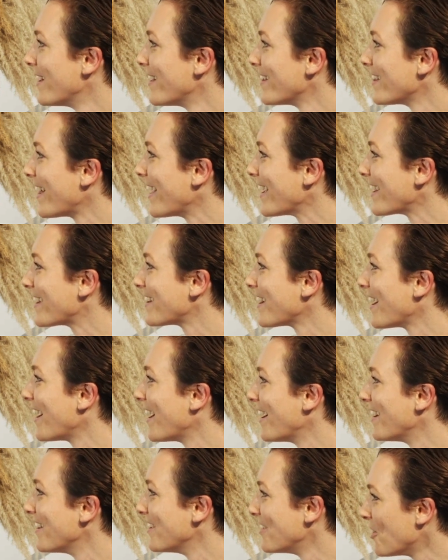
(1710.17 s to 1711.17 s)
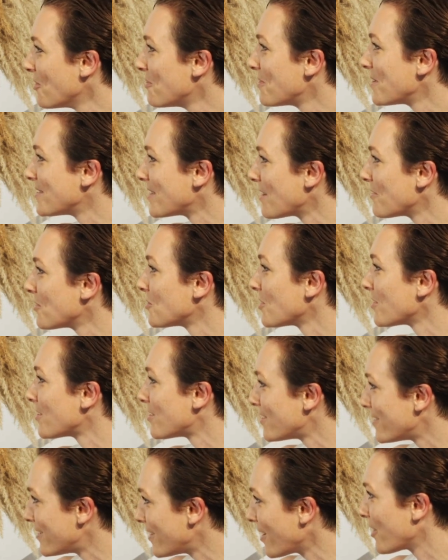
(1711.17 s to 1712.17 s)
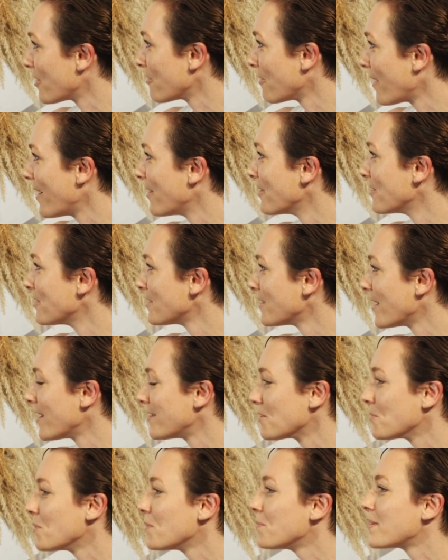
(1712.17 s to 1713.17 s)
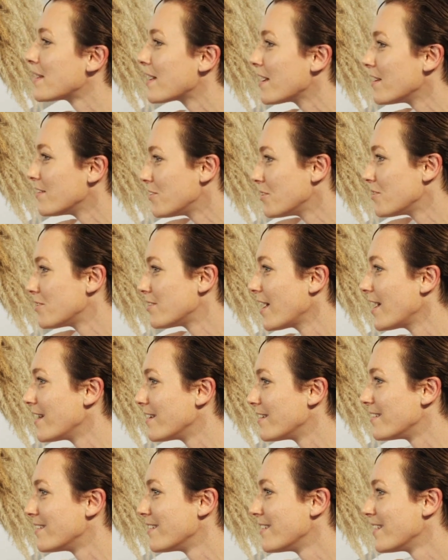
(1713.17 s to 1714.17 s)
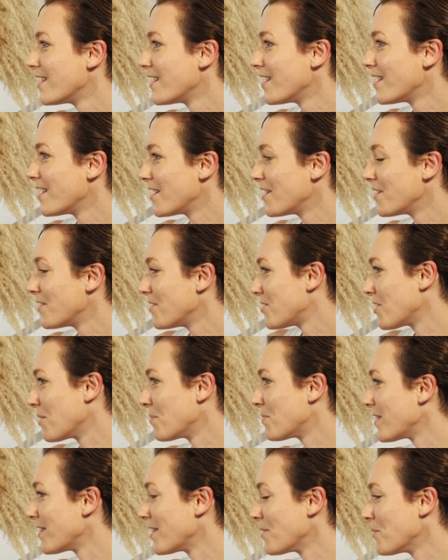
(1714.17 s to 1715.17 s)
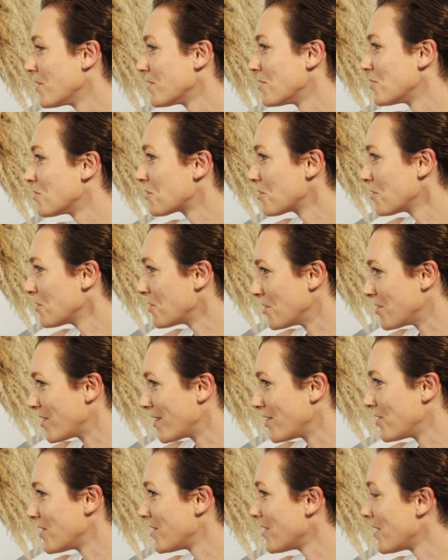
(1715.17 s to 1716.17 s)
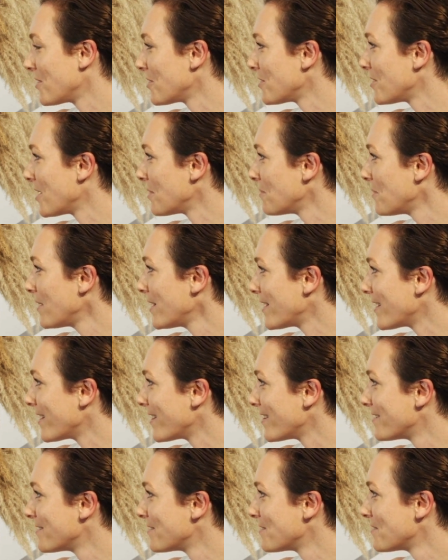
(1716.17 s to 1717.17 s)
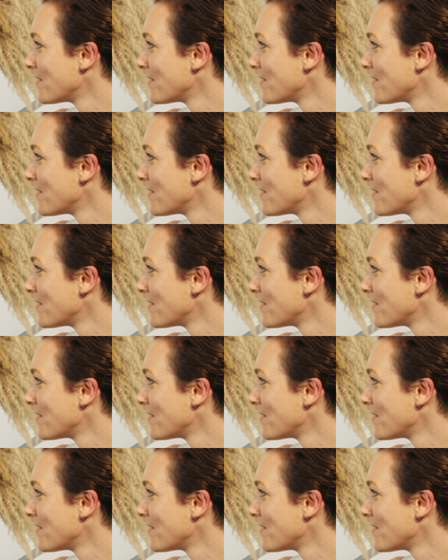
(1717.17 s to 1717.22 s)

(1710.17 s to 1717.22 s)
Like, nobody's ever just stuck around. And I said, well, because you said something that wasn't true. You said you didn't understand media.